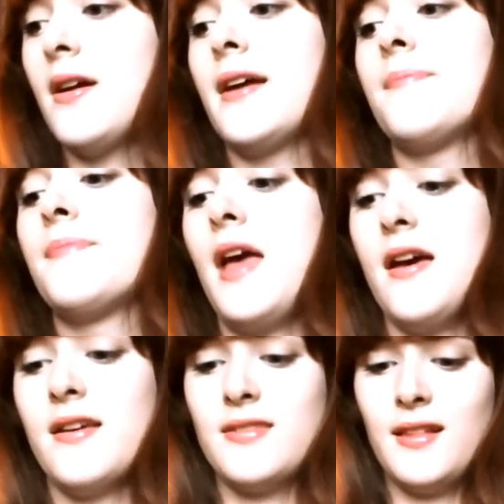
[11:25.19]
All right,
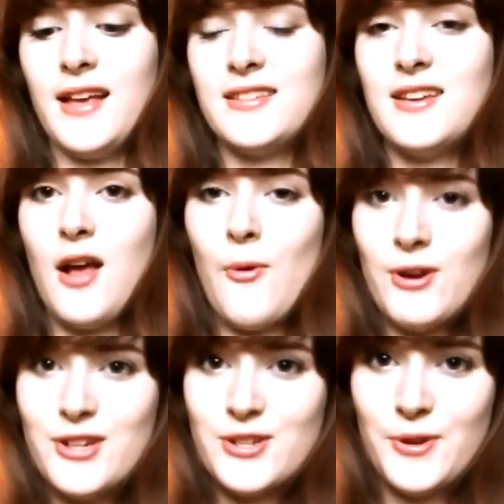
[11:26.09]
and the last thing I
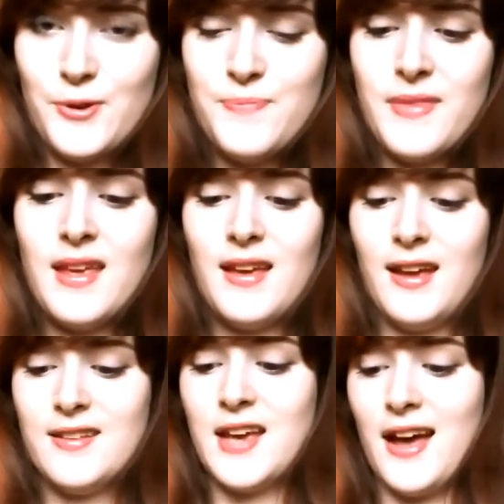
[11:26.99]
want to show you,
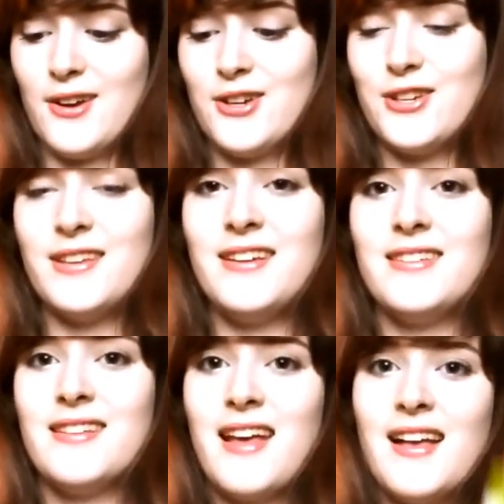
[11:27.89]
it's
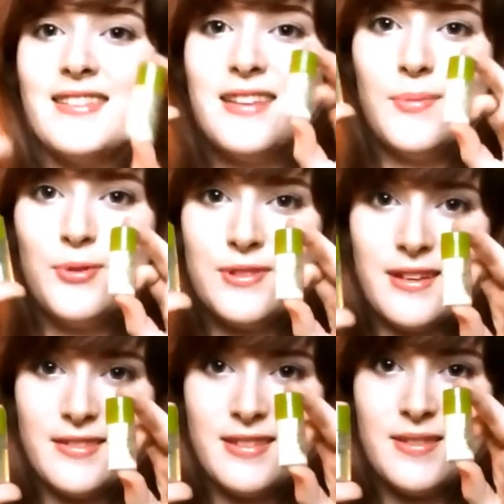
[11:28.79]
actually sample
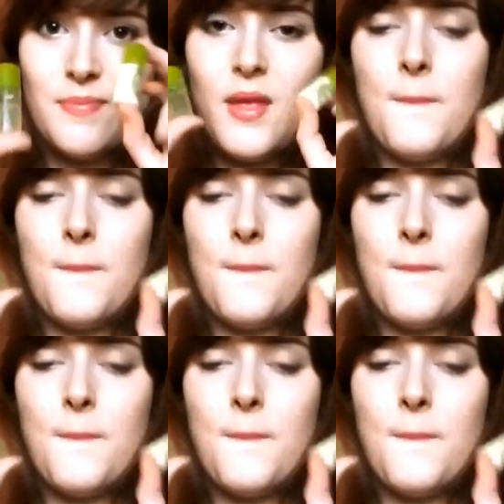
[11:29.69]
sizes.